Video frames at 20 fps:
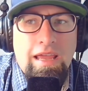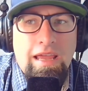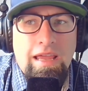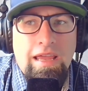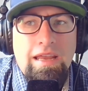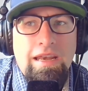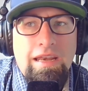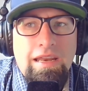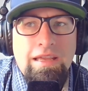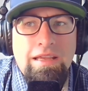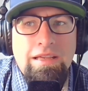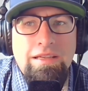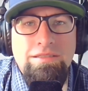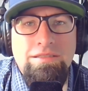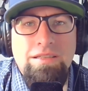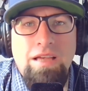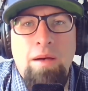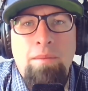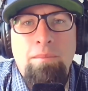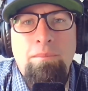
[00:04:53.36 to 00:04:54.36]
It
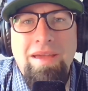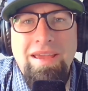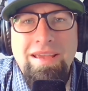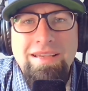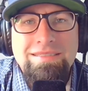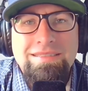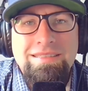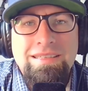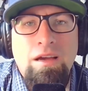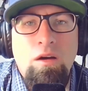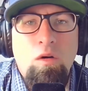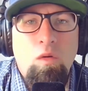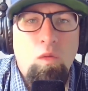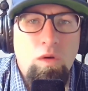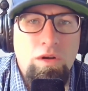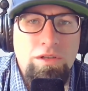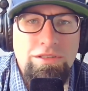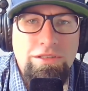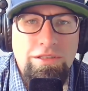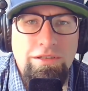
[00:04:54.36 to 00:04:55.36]
is amazing
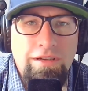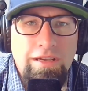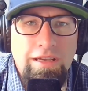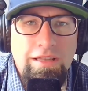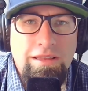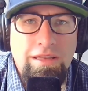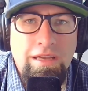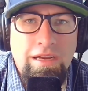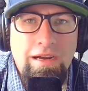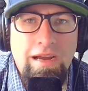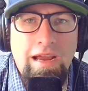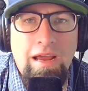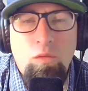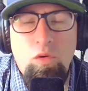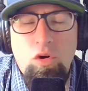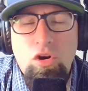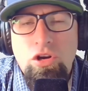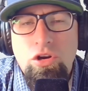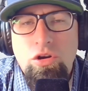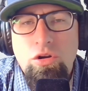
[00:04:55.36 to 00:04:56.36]
once you get there. And
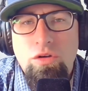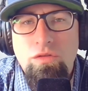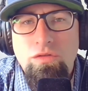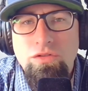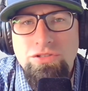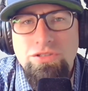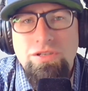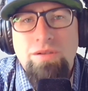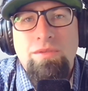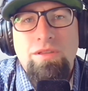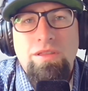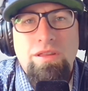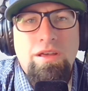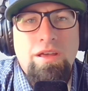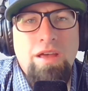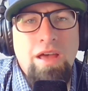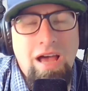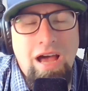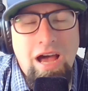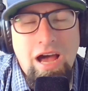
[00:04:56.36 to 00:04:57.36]
we're going to go over some of the
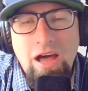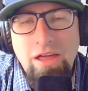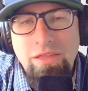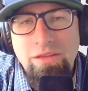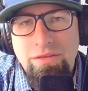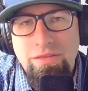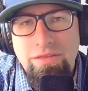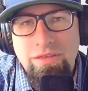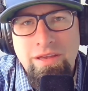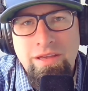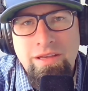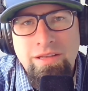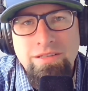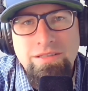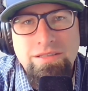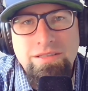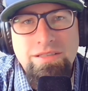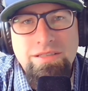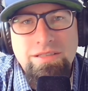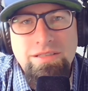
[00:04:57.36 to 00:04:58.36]
other
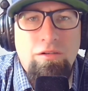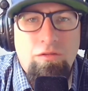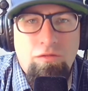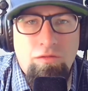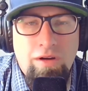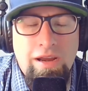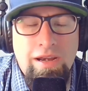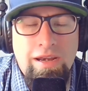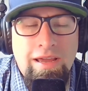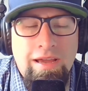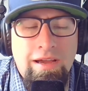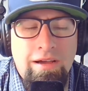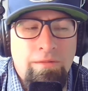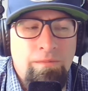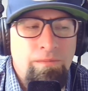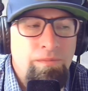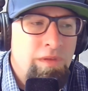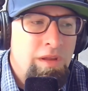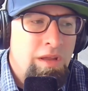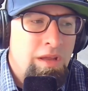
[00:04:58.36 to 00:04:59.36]
things right now.
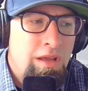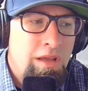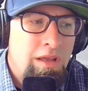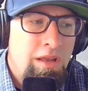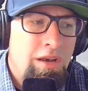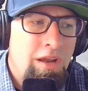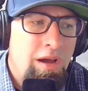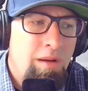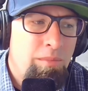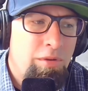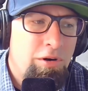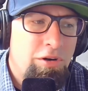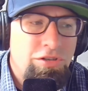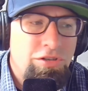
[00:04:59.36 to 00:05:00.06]
Number